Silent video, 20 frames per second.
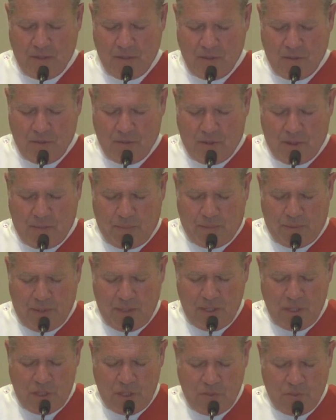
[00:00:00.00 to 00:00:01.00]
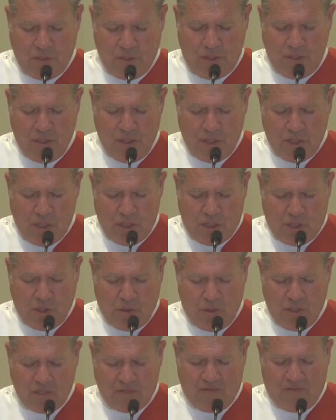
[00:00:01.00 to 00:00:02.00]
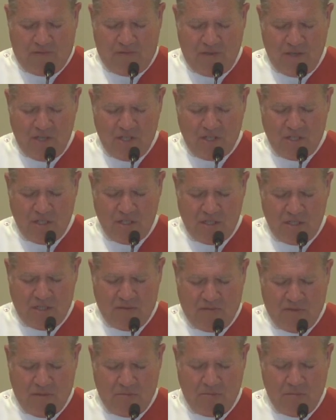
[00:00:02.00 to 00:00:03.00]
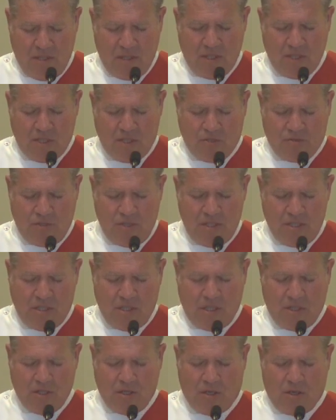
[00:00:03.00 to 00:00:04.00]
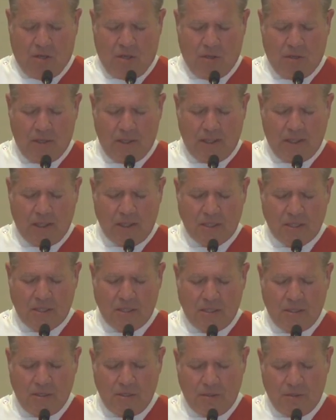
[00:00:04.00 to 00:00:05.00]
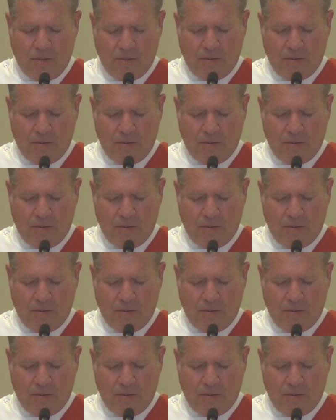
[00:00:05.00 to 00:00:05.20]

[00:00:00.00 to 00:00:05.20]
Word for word: Lord, I pray that you would show us visions of the ministries that you're calling us to